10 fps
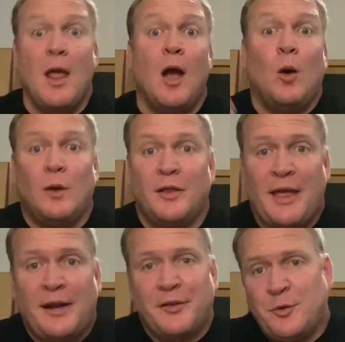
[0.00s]
Well,
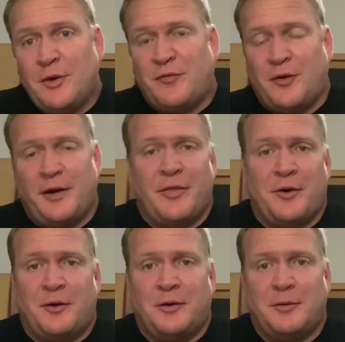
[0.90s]
that'll do it for
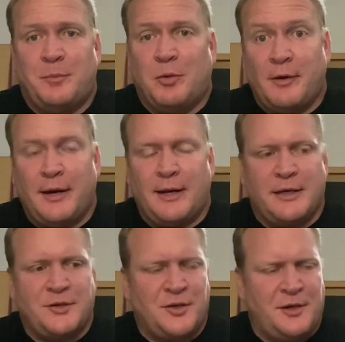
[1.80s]
another boring
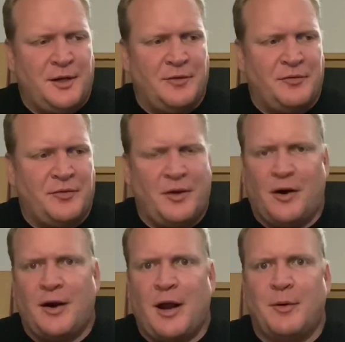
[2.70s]
edition of
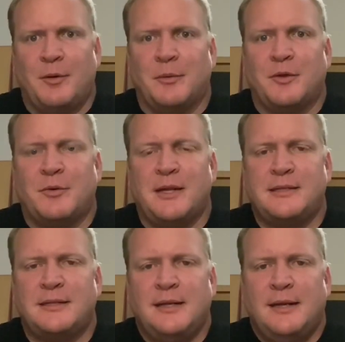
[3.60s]
Art Hour with Chris.